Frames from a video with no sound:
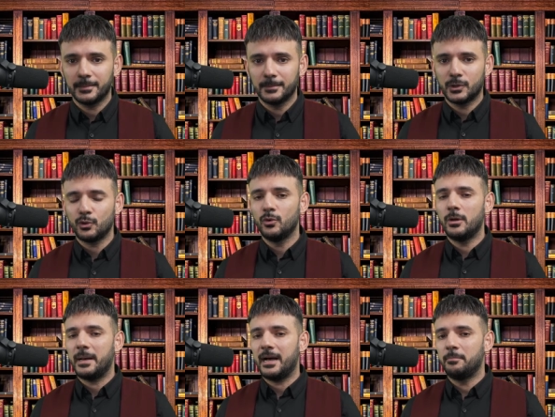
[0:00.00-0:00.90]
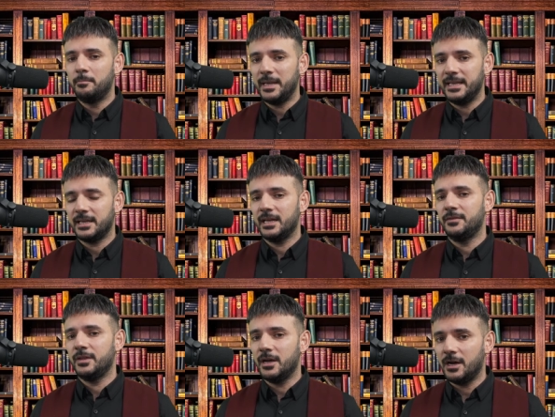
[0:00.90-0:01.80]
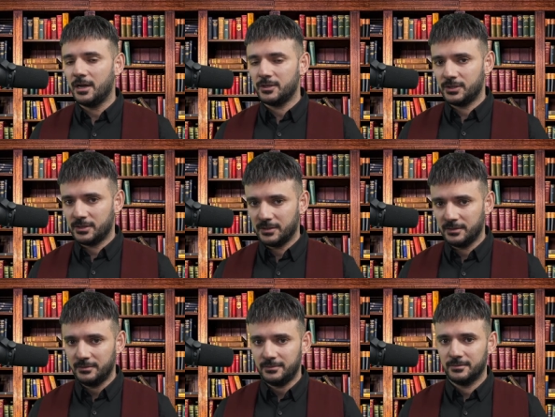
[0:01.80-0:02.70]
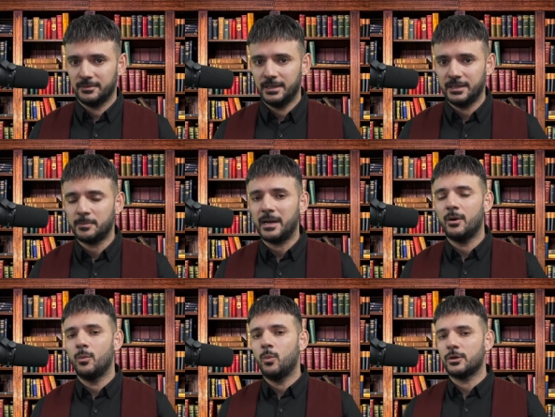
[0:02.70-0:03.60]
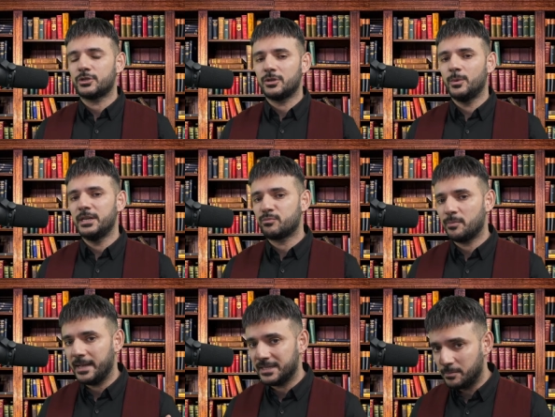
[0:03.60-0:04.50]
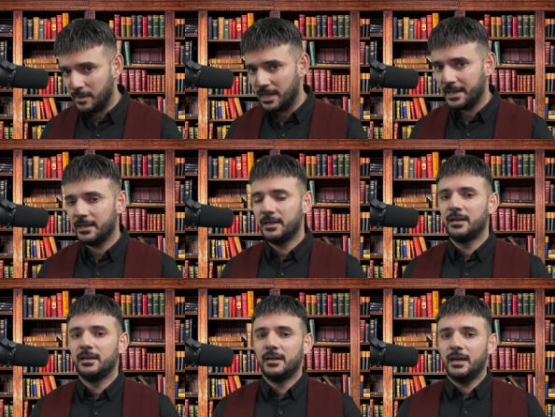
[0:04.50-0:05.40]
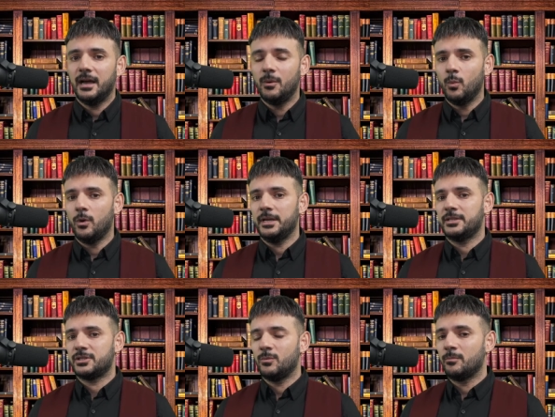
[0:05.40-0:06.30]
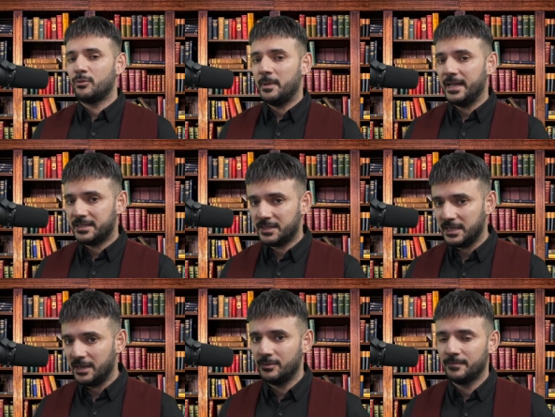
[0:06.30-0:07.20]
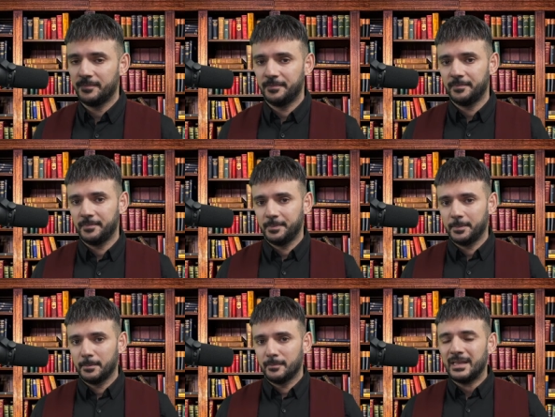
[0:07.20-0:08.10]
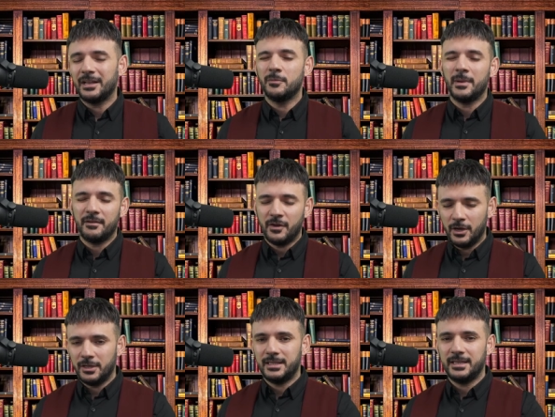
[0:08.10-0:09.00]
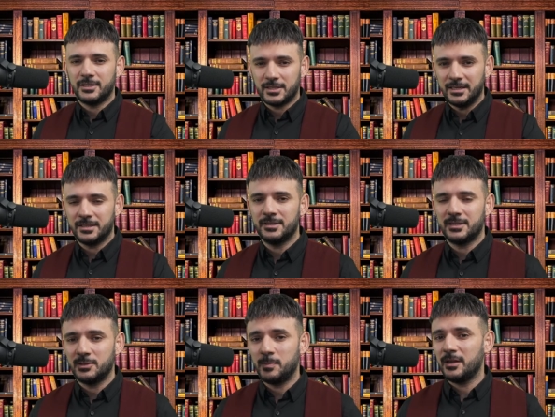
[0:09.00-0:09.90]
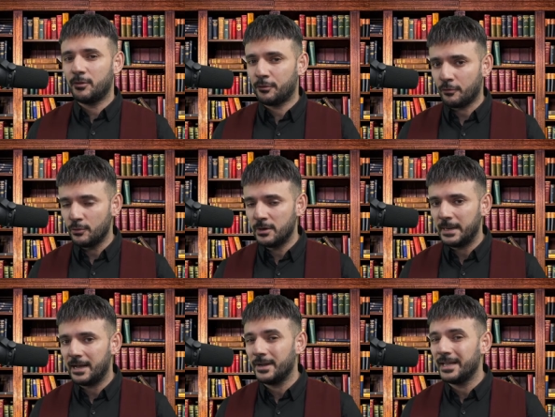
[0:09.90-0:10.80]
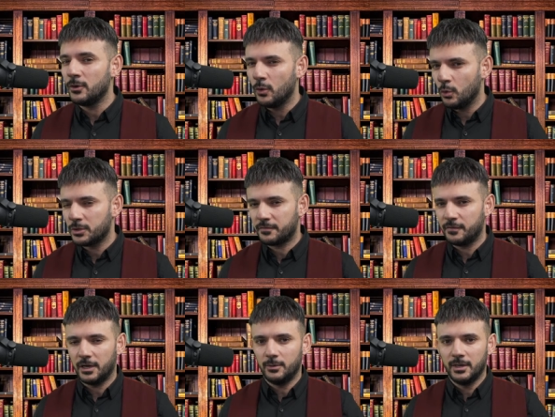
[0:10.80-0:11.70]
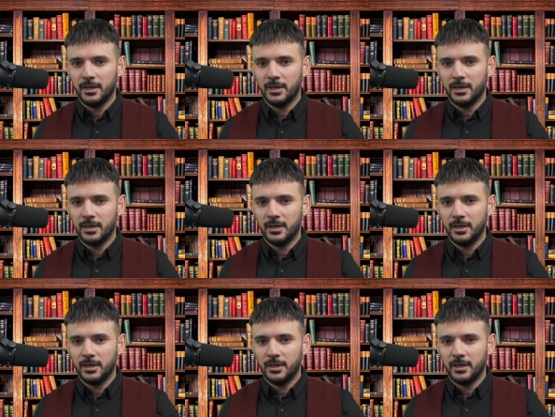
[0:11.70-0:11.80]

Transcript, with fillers: It's all about bid and the ask. It's about what someone is prepared to buy and what is someone prepared to sell. Now, you may have heard these sentences being thrown about in order flow,